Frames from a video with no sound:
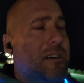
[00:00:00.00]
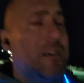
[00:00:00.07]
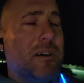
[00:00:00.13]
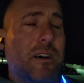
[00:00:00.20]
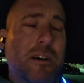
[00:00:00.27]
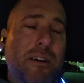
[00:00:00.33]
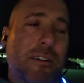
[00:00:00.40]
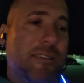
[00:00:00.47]

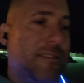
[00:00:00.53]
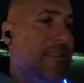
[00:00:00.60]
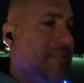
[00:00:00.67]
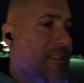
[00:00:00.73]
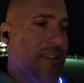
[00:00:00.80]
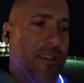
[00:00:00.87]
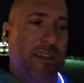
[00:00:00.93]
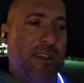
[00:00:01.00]
Oh,
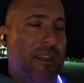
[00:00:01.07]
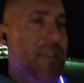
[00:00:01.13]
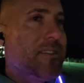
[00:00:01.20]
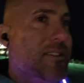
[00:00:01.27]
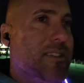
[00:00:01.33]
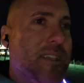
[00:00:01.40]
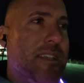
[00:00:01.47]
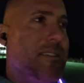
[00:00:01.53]

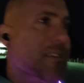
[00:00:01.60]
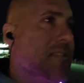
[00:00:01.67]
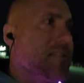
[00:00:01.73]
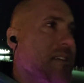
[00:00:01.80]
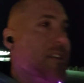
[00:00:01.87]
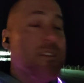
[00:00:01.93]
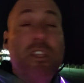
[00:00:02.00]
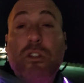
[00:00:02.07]

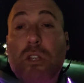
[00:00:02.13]
Jesus.